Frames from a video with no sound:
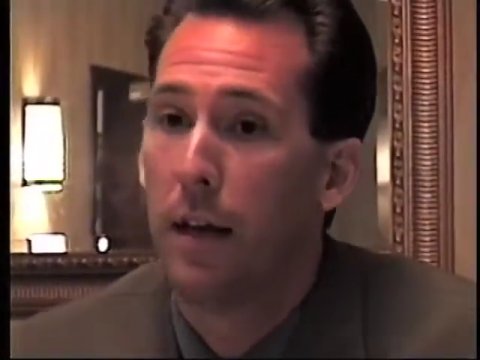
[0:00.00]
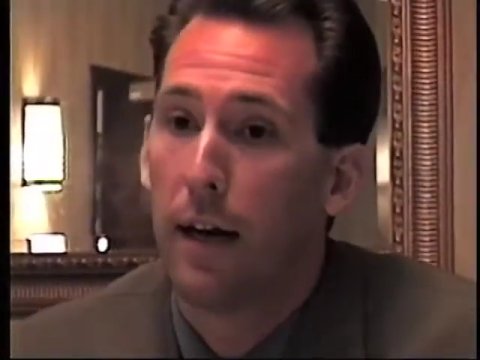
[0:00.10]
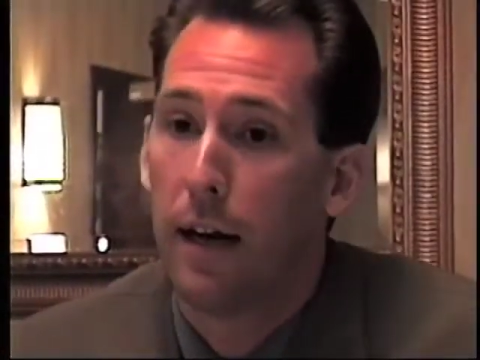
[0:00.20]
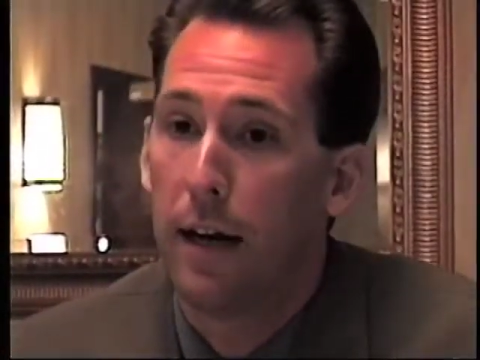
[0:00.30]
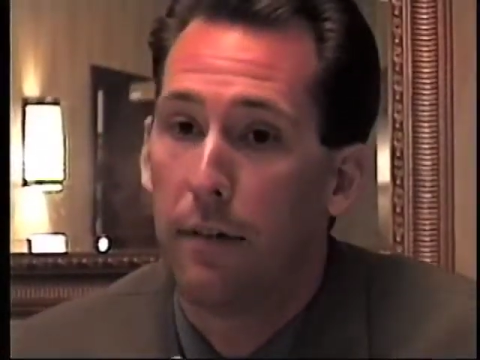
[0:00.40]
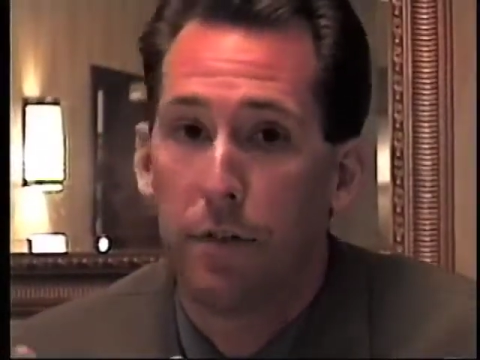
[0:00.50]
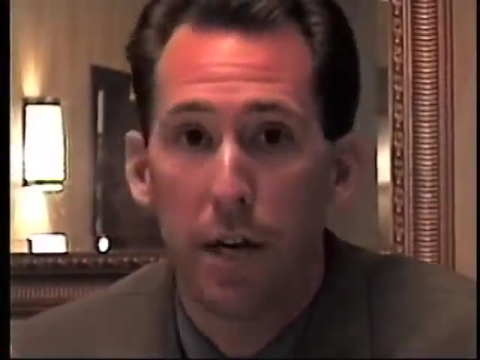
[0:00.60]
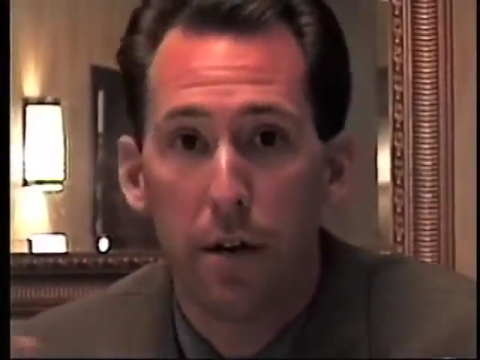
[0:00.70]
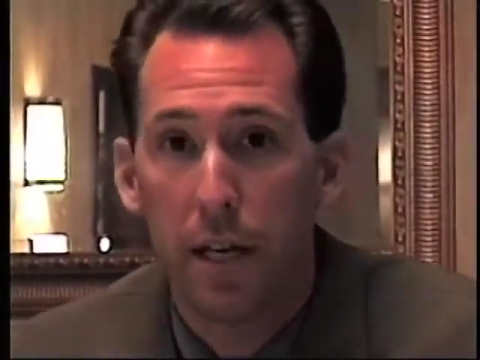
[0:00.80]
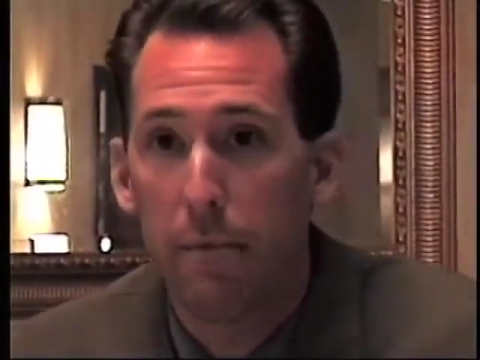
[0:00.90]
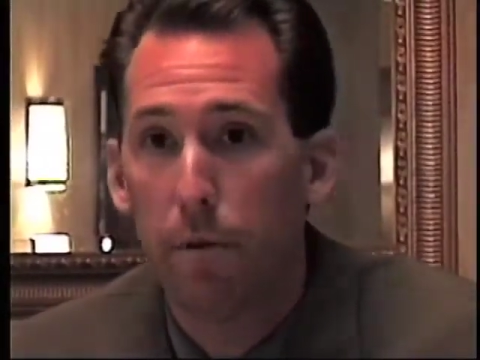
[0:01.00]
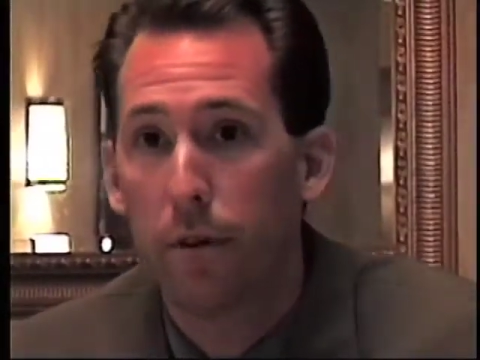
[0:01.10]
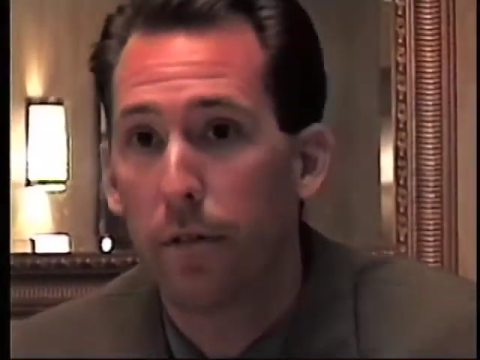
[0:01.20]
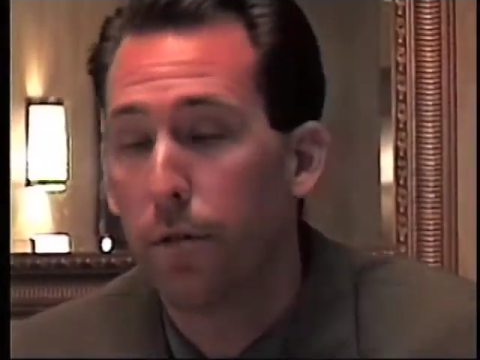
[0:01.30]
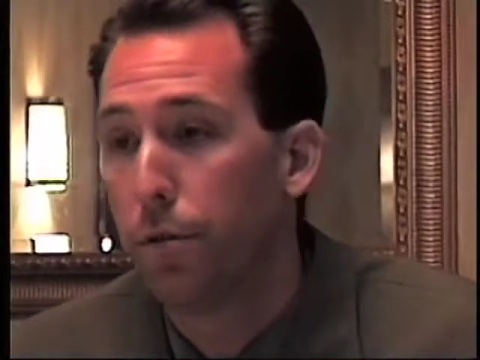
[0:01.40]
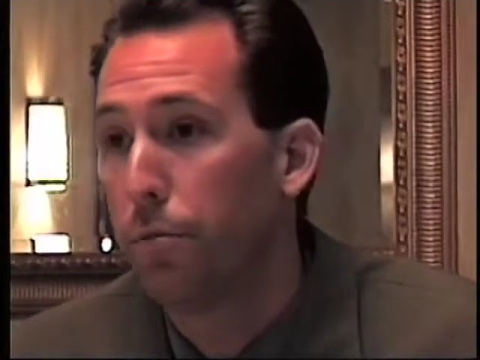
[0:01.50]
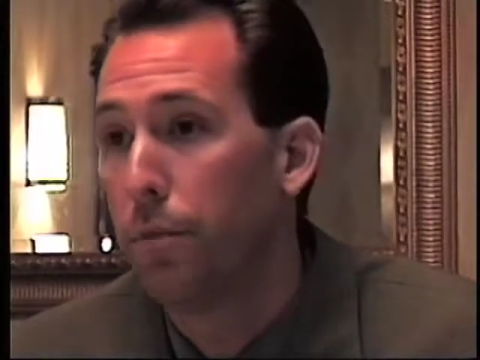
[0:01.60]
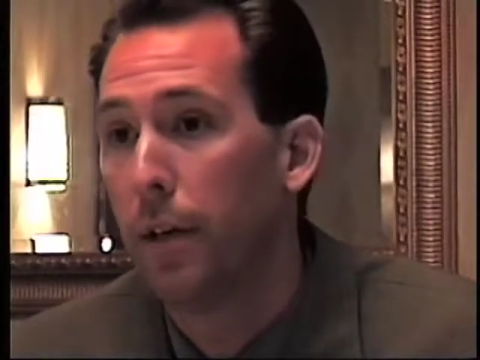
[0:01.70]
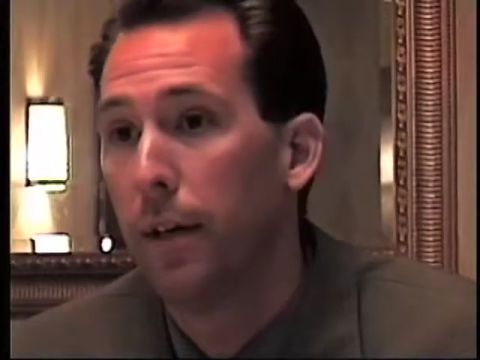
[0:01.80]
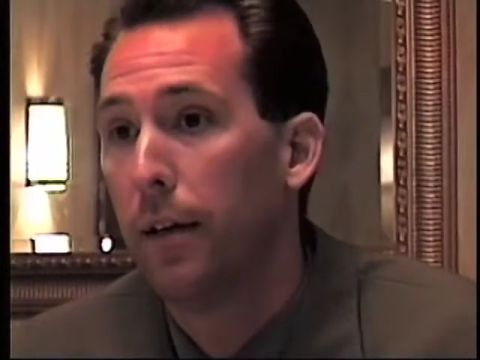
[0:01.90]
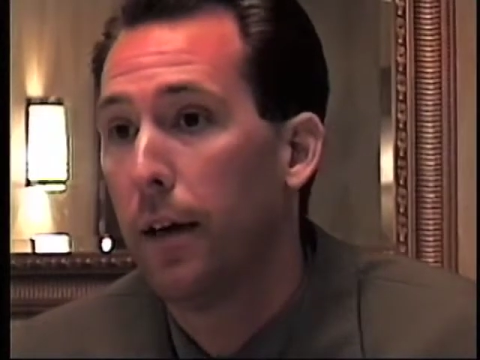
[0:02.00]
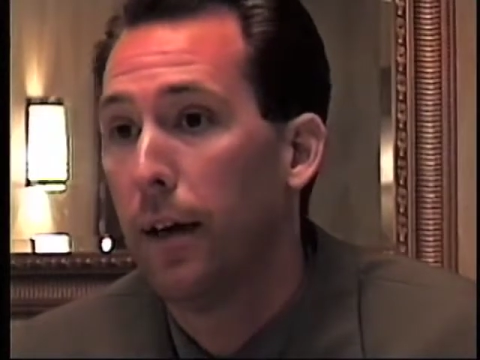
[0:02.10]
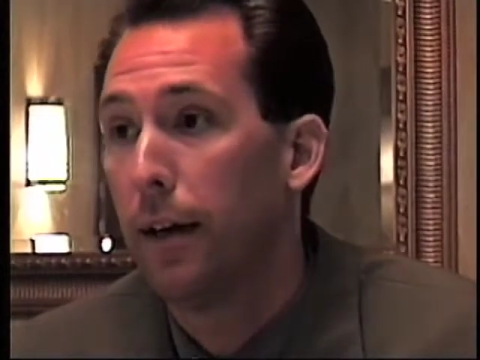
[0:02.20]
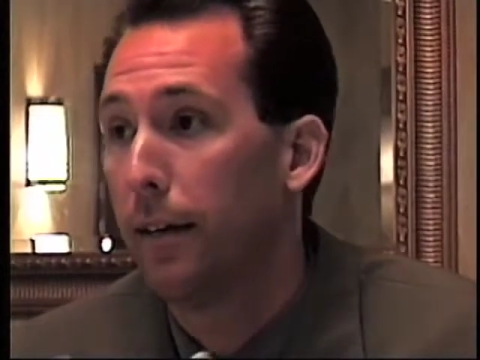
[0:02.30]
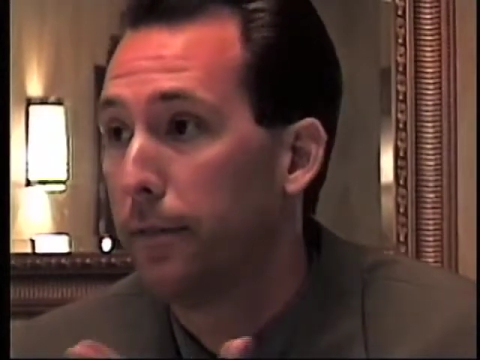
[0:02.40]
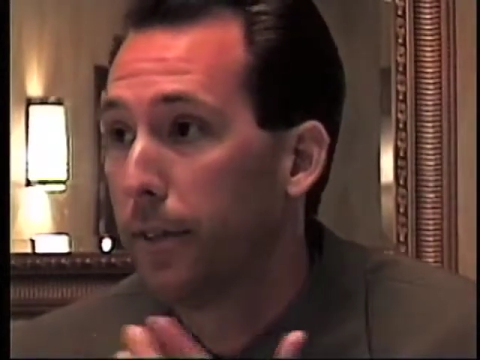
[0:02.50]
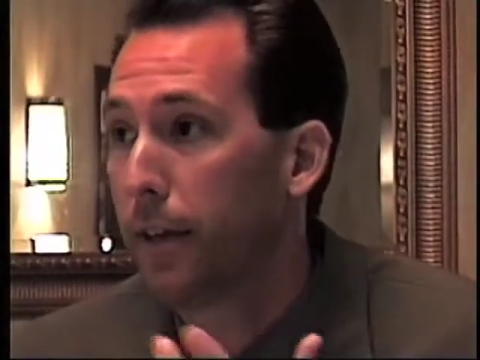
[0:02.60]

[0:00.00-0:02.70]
Darren Ebert, who I